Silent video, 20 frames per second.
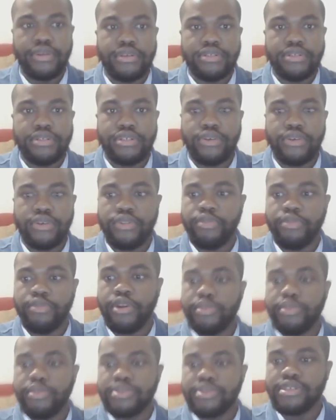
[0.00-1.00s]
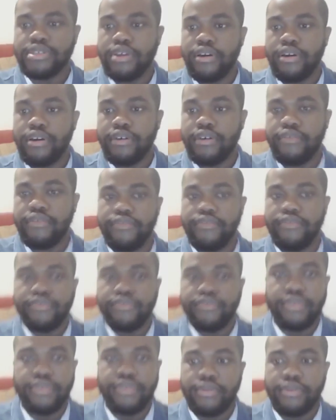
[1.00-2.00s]
So the purpose of
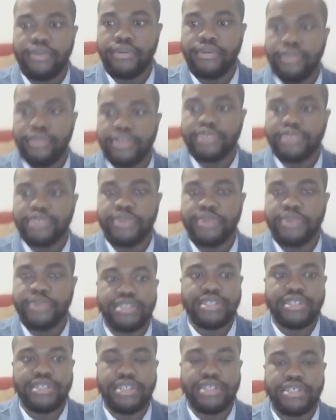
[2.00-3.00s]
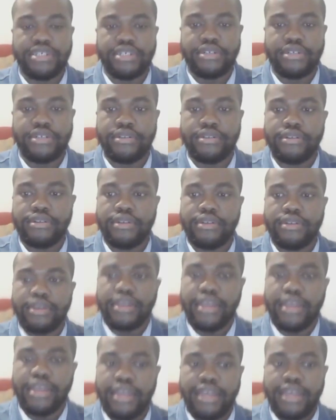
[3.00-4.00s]
this presentation
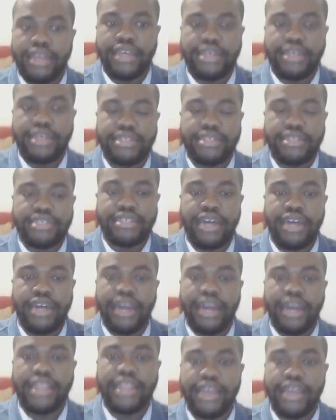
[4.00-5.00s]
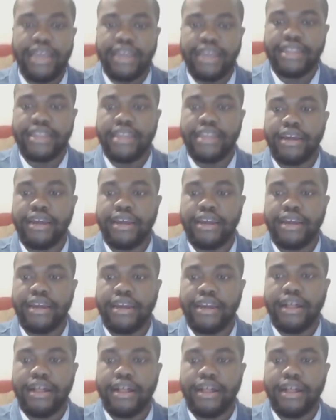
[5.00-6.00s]
is to highlight the
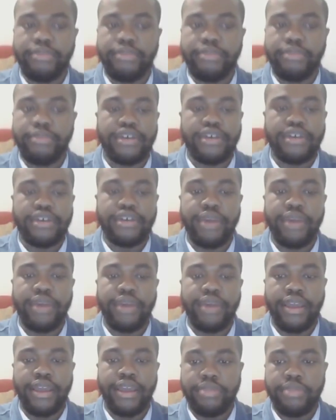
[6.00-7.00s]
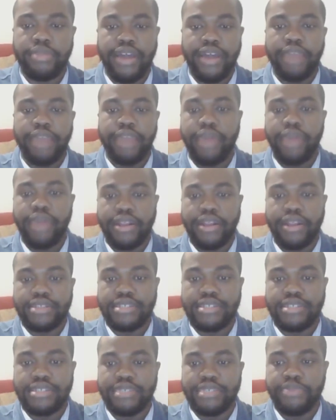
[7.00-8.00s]
accomplishments of my applied practice
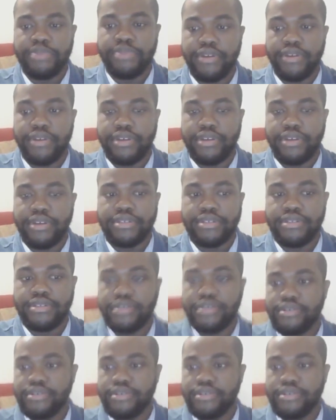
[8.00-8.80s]
experience.